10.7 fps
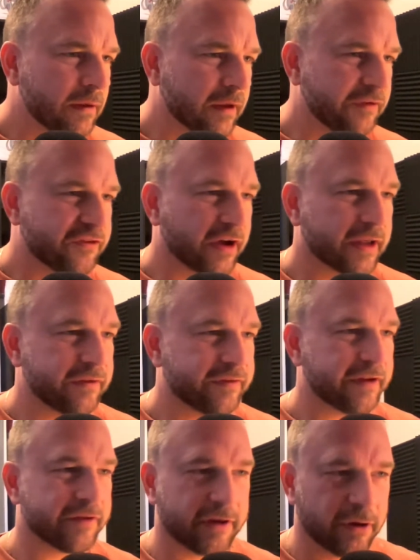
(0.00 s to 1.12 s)
Kiss Junkie
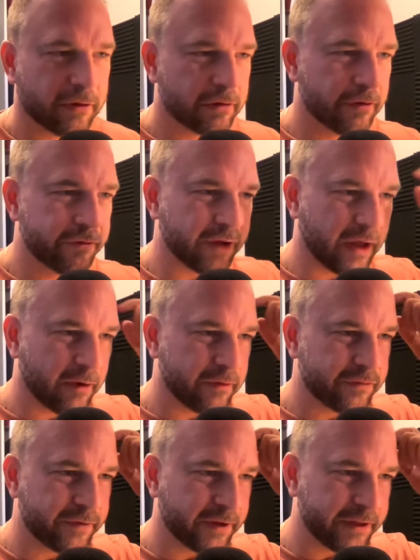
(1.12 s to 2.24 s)
says, on locals, I
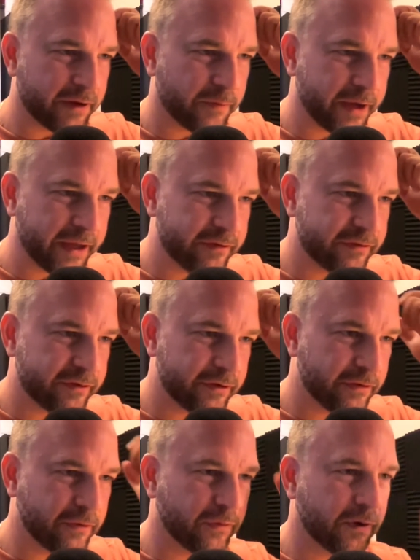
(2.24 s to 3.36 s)
always felt that way
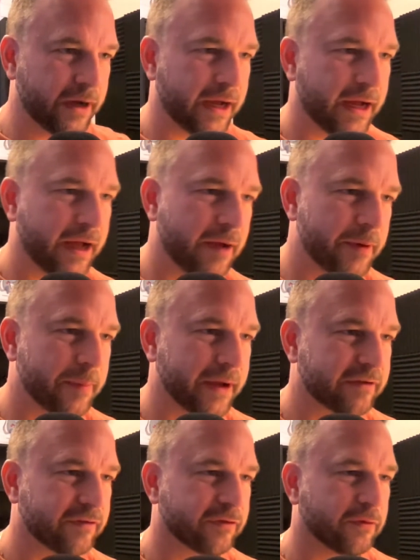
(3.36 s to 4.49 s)
too, about
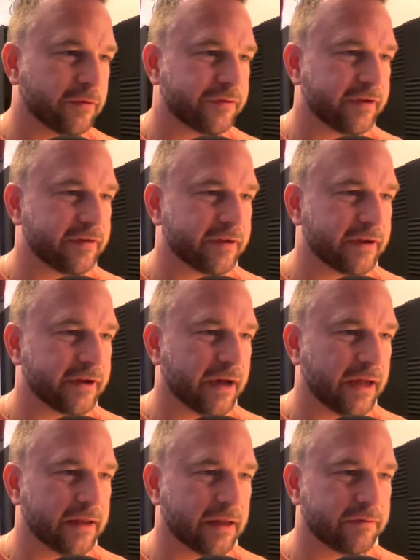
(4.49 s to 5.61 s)
back to school season.
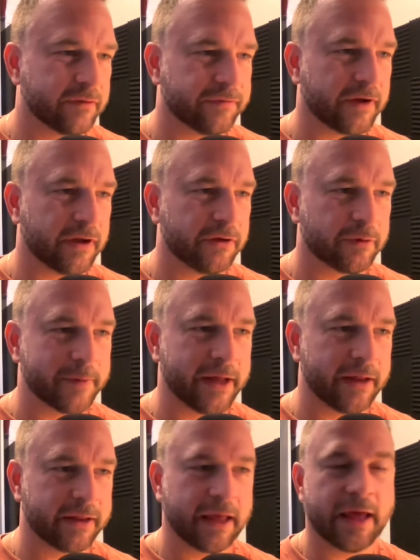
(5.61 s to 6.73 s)
I love the fall
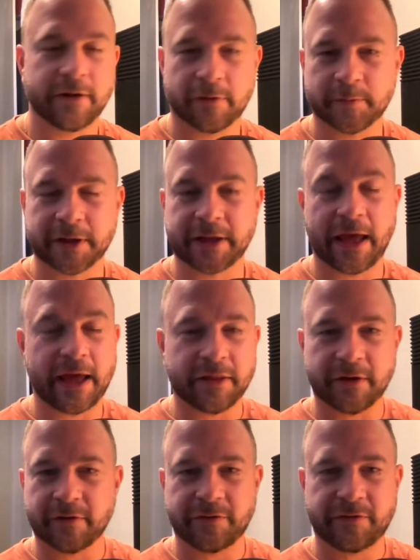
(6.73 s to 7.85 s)
normally. Yeah,
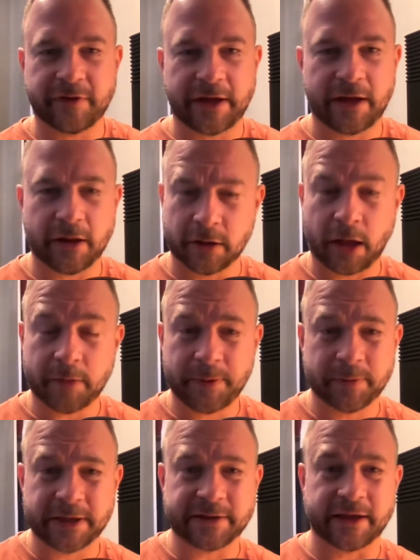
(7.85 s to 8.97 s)
there's a lot of
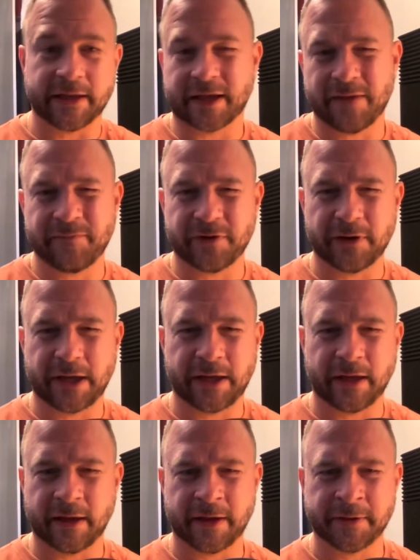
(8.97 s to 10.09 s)
people like that. Like, I'm
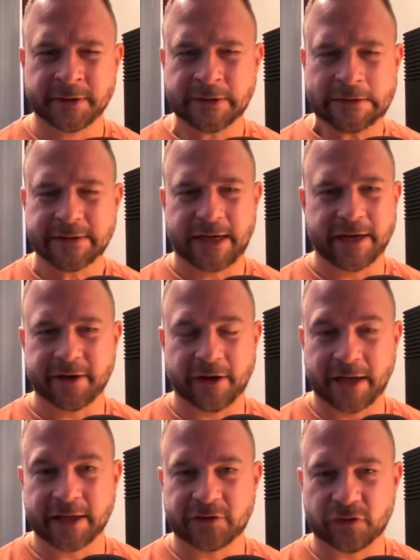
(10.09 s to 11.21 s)
very, I don't know,
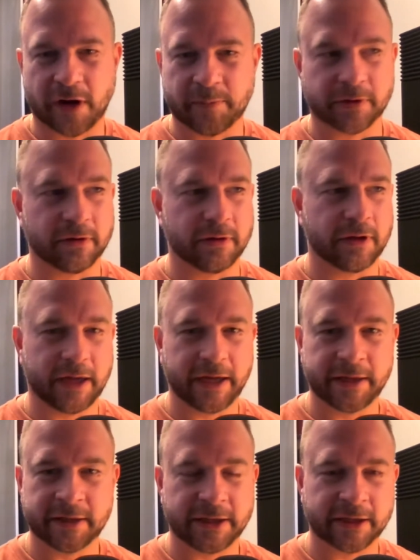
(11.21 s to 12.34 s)
I like tropical.
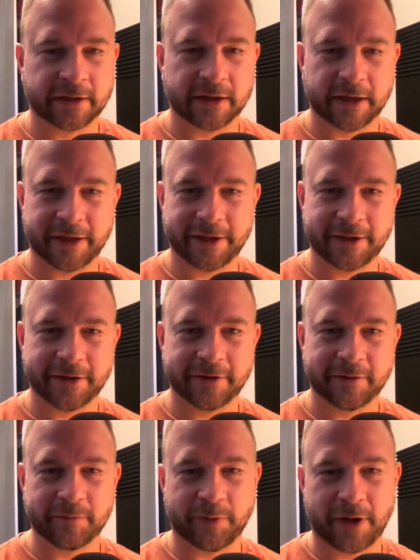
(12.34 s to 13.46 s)
I like
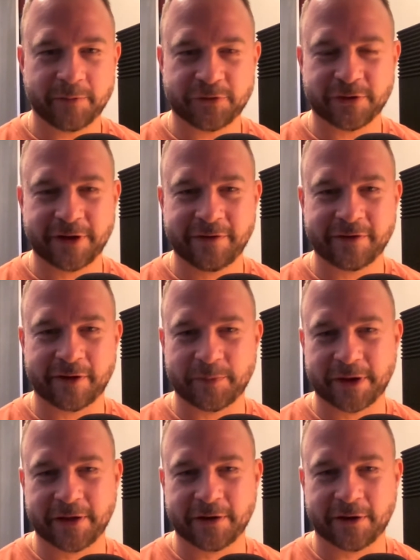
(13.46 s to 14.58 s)
palm trees, a
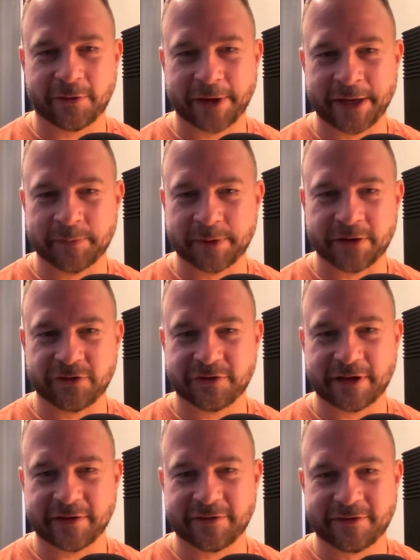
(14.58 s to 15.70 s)
mojito, and a beach.
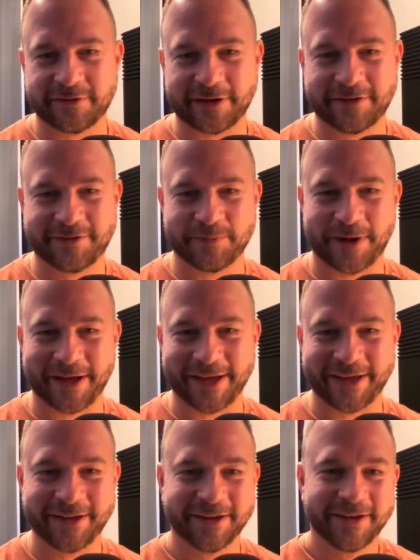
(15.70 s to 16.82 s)
That's
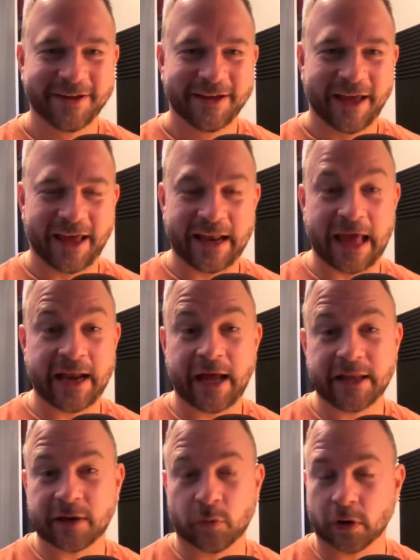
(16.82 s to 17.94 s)
my... And I
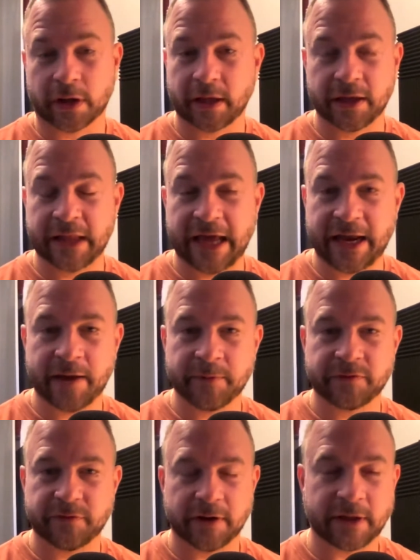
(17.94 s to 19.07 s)
like working in that
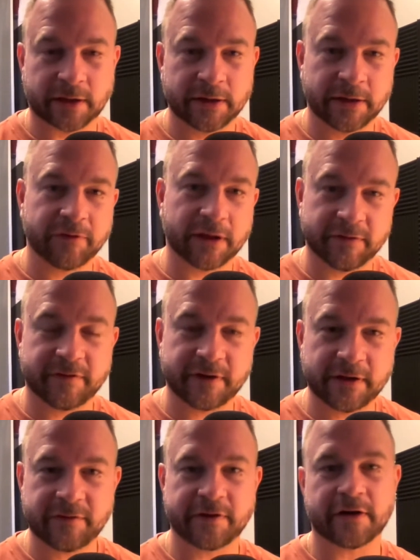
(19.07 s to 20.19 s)
atmosphere. I like living in
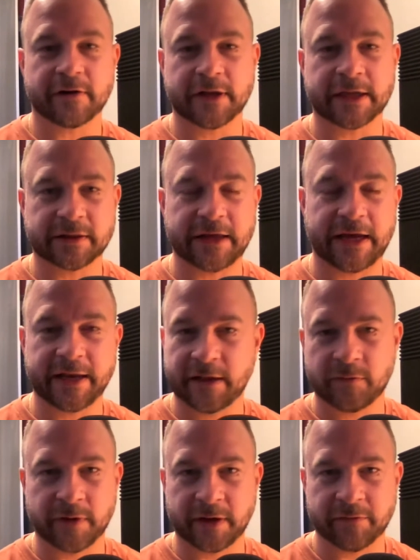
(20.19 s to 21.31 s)
cities that are like that
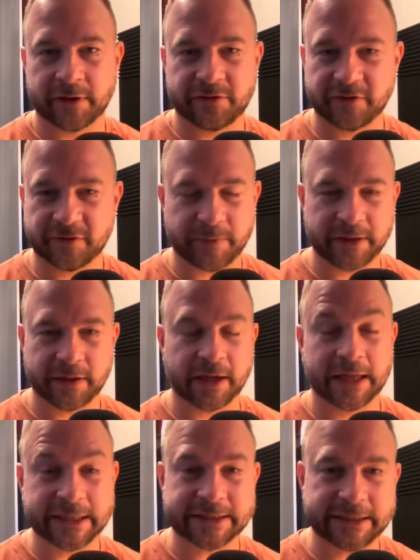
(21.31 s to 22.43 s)
and whatever. That's just my thing.
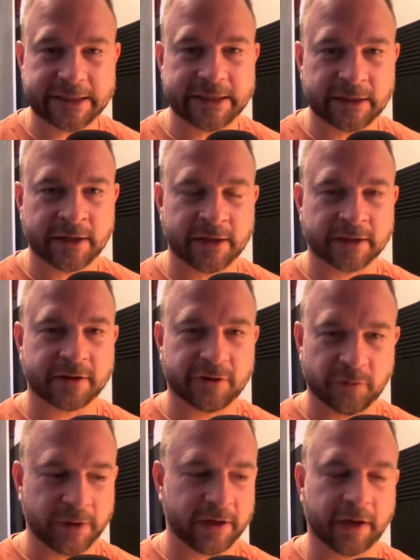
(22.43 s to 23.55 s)
I like the heat and I like the
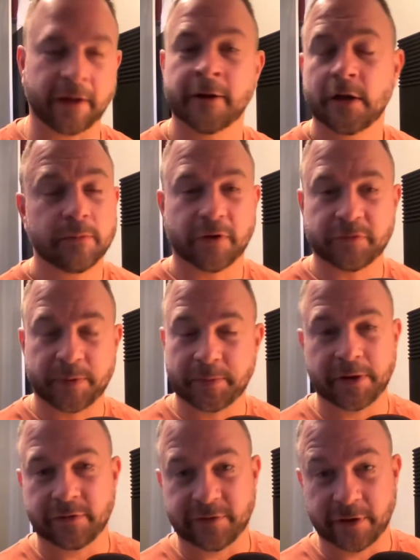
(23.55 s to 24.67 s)
humidity. Most people
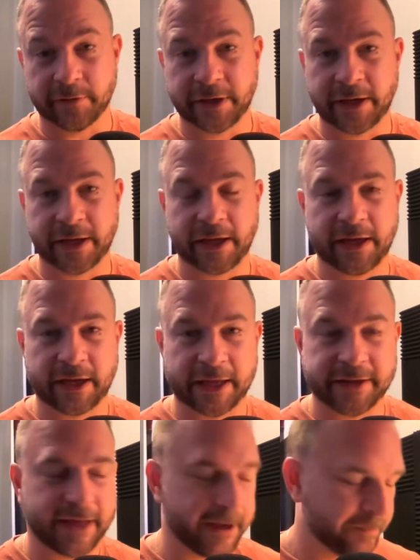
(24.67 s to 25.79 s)
here don't, and I
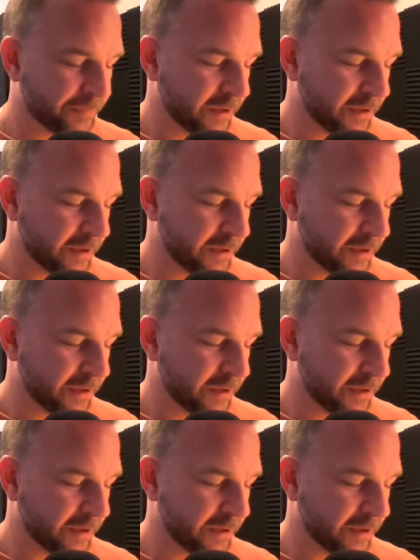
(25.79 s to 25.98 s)
get that.